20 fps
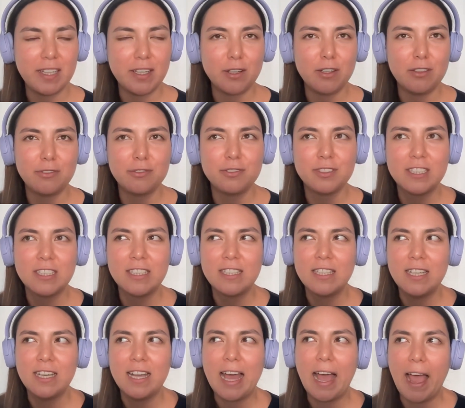of,
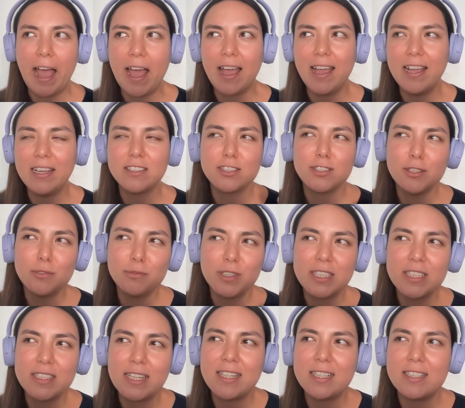it's not
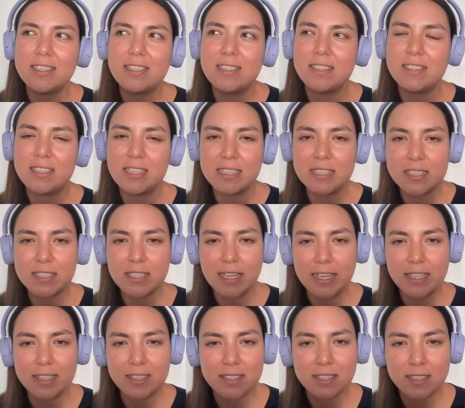really that I
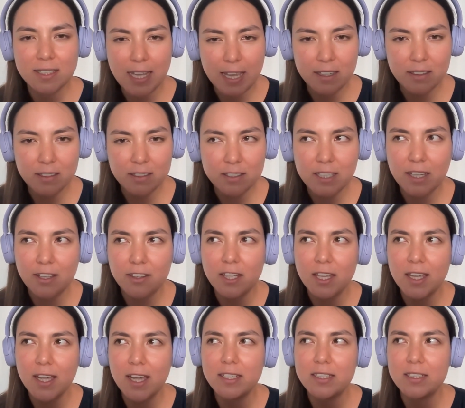dislike sales, I
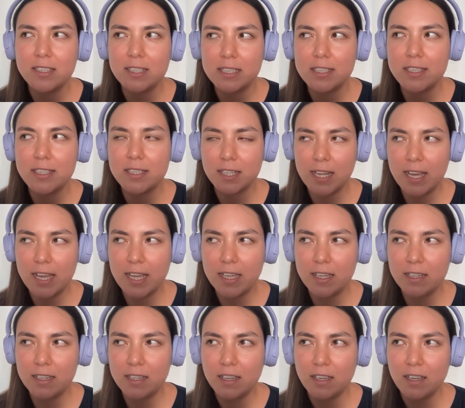think I
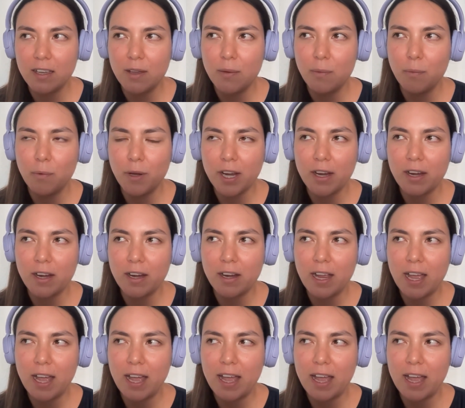dislike where